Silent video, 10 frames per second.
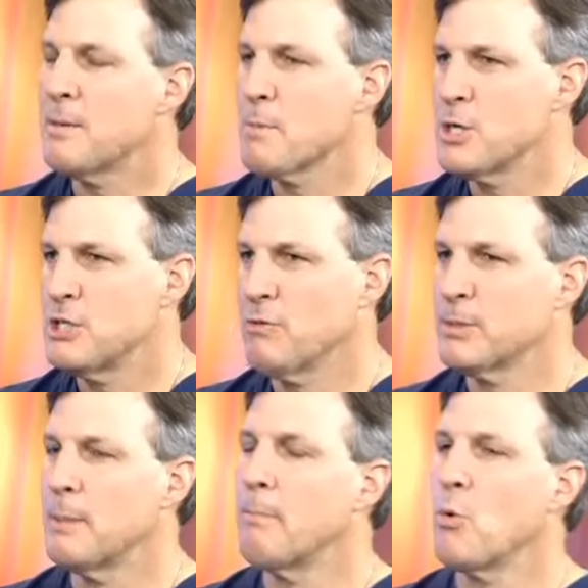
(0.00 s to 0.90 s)
an emergency room
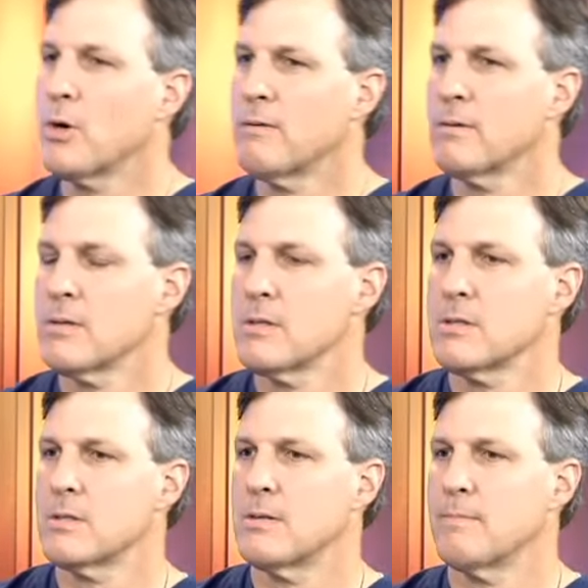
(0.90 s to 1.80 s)
is an important
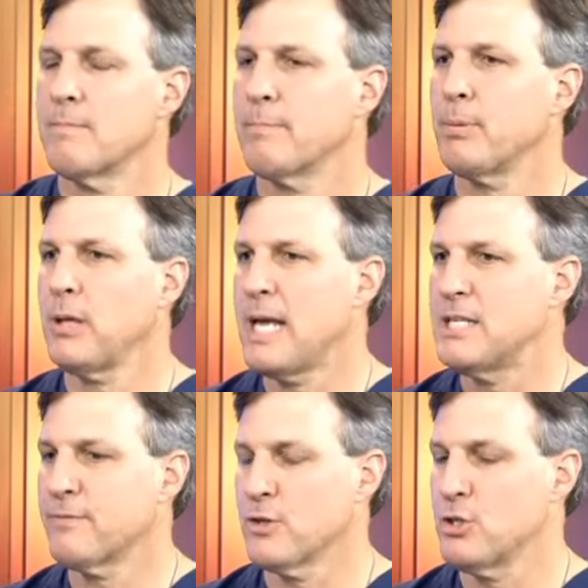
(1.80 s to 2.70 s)

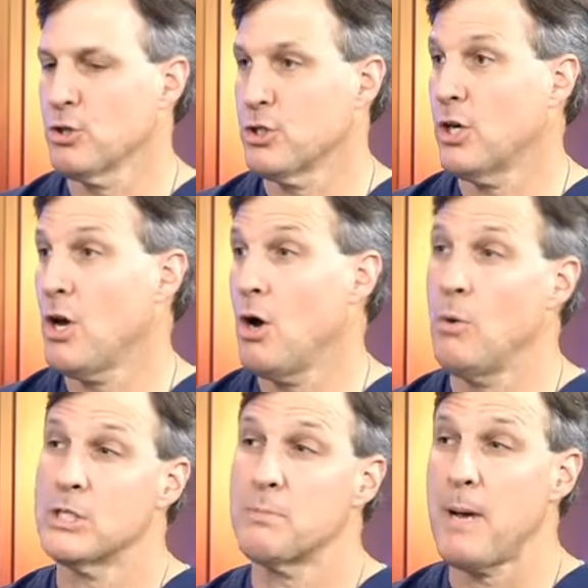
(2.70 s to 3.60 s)
place for children to
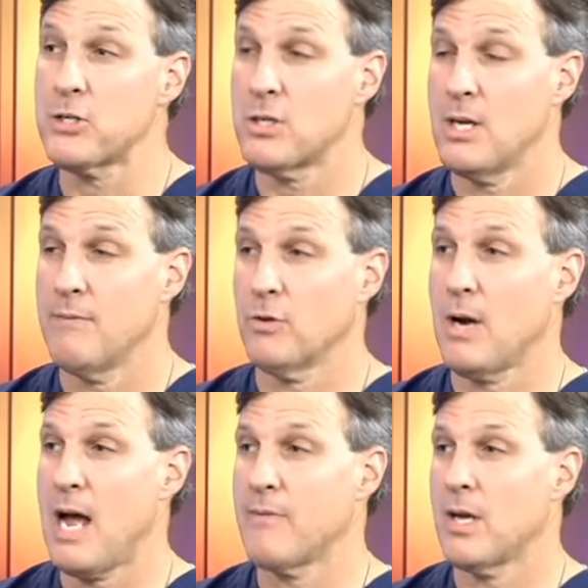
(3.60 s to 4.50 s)
go, especially if they're
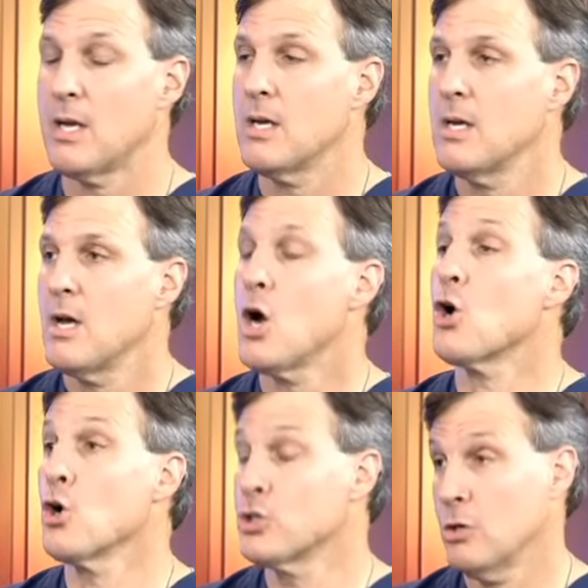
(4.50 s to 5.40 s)
having
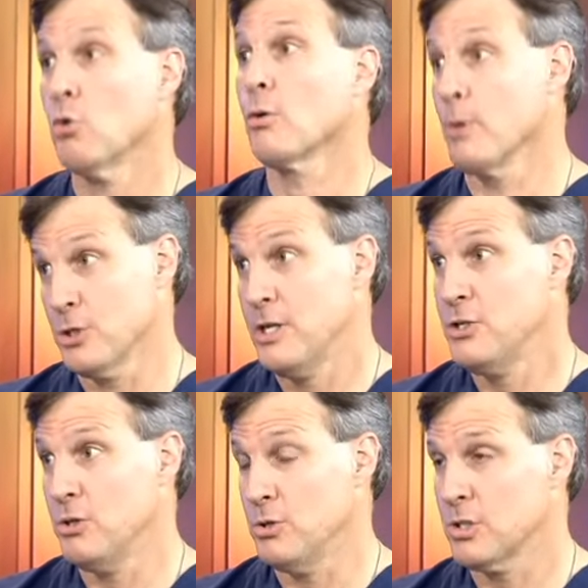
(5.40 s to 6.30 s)
urgent or emergent
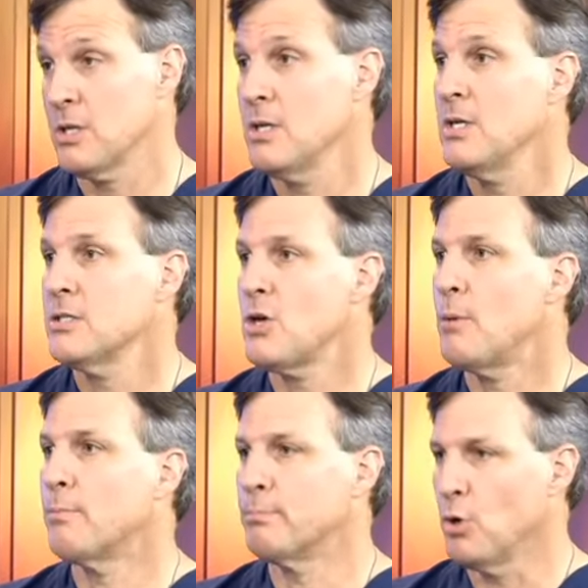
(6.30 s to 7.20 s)
issues. Mm-hmm.
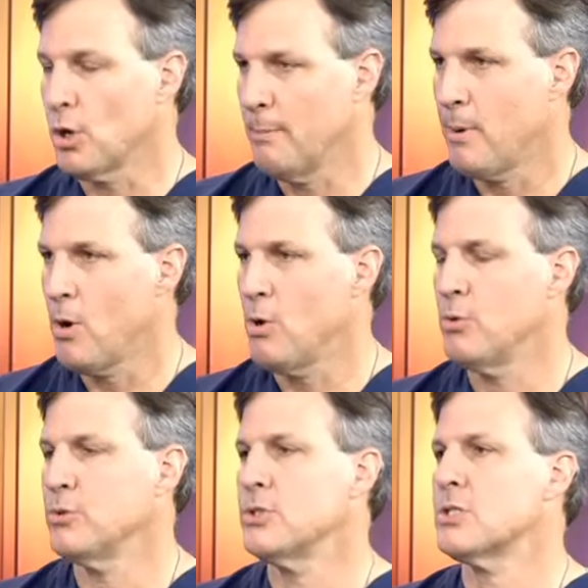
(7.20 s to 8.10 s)
So broken
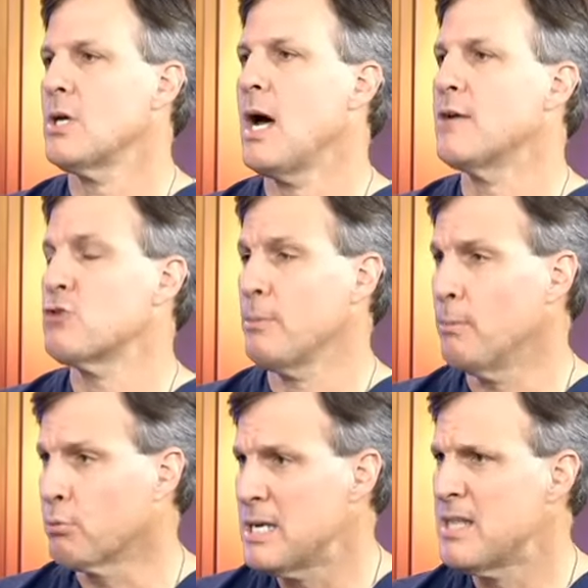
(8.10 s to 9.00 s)
bones, uh, trouble
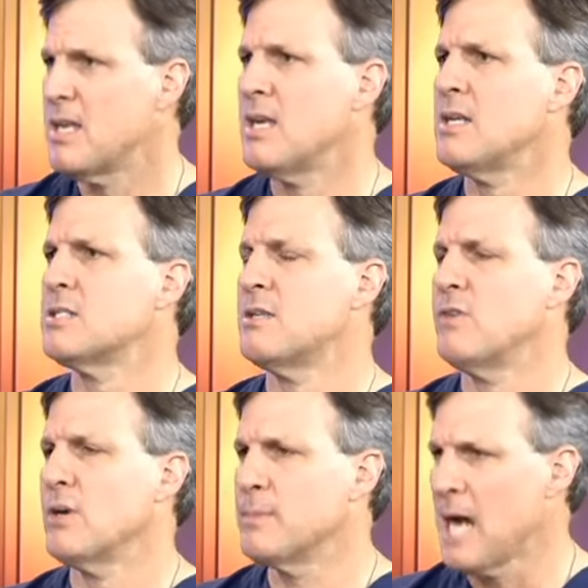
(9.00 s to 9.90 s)
breathing,
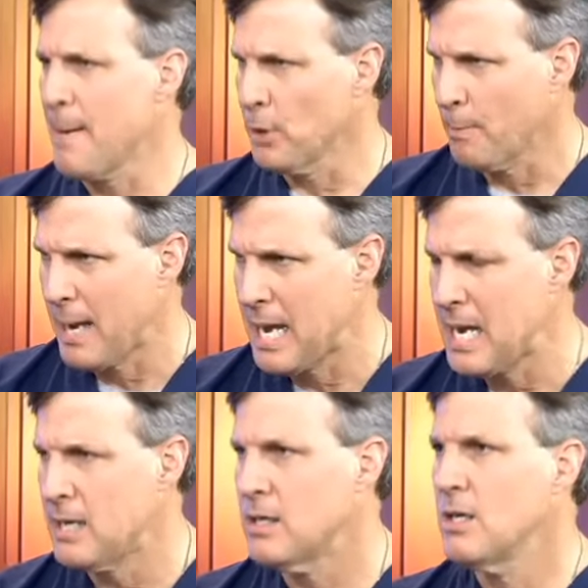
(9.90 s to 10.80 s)
severe abdominal
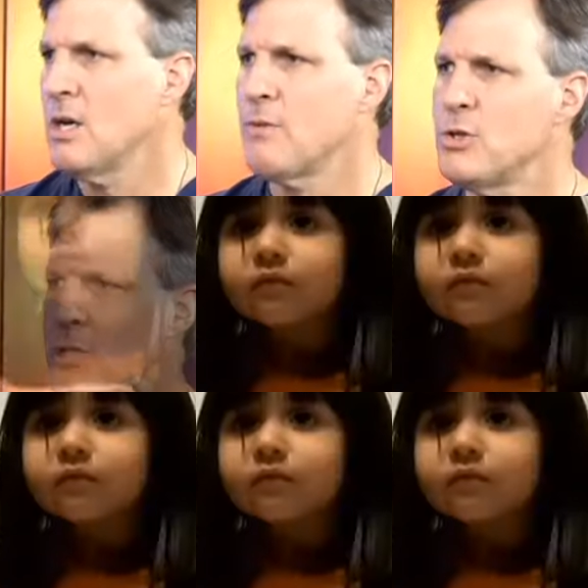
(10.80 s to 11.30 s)
pain, those